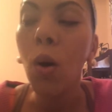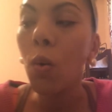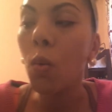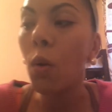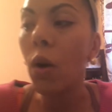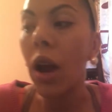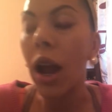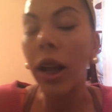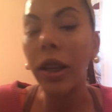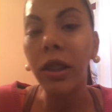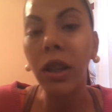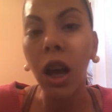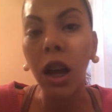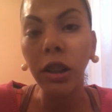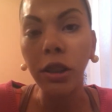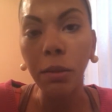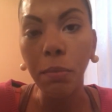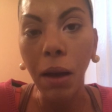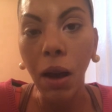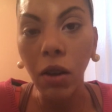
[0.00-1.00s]
where I
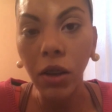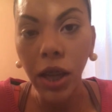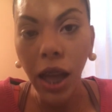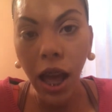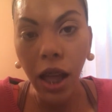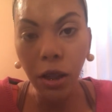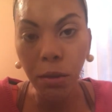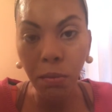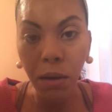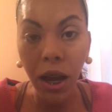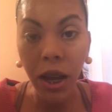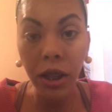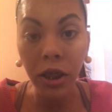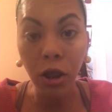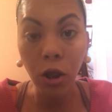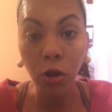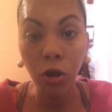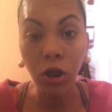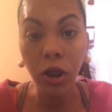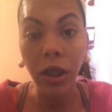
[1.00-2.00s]
talked about
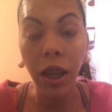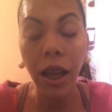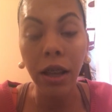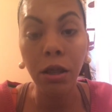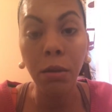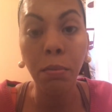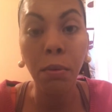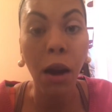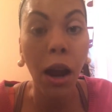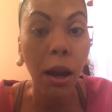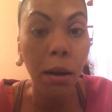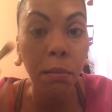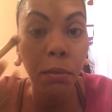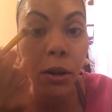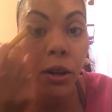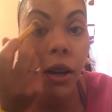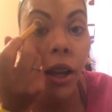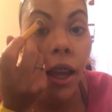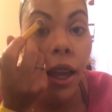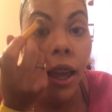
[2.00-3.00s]
calamine lotion as a
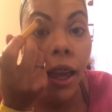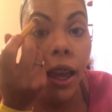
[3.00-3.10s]
primer,